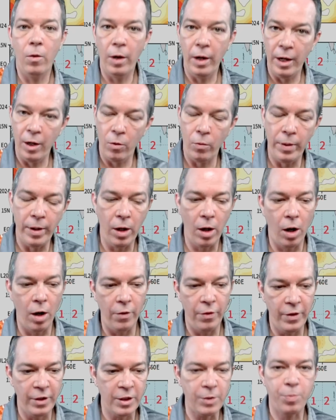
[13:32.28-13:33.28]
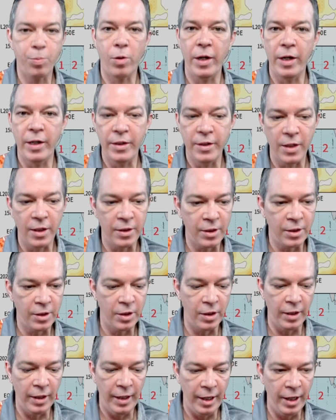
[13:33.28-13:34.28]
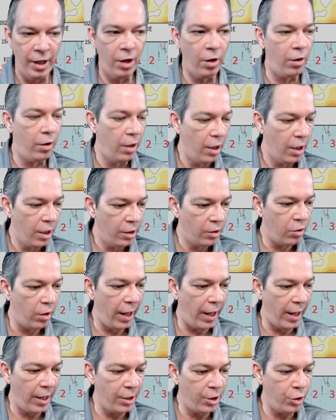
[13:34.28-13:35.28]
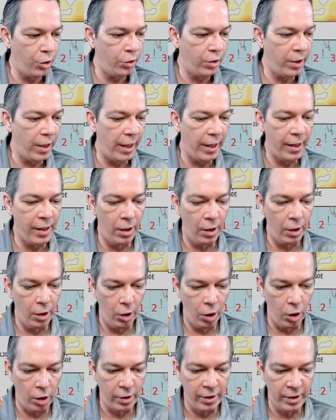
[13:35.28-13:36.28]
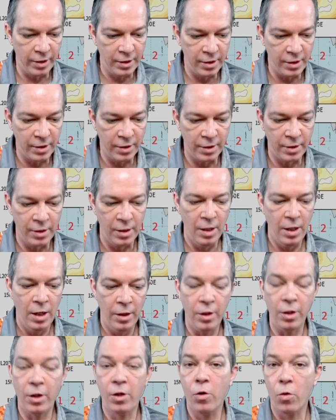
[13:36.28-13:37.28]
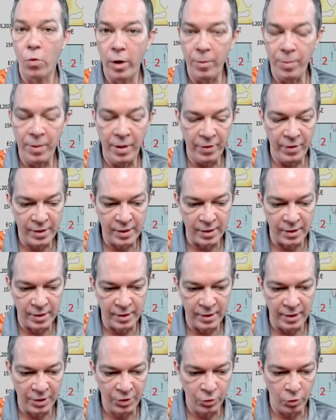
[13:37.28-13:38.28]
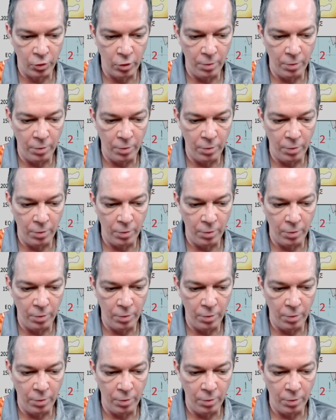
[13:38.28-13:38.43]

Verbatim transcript: here we are. This brings us to here. So as you take a look, this is the Caribbean. This is Central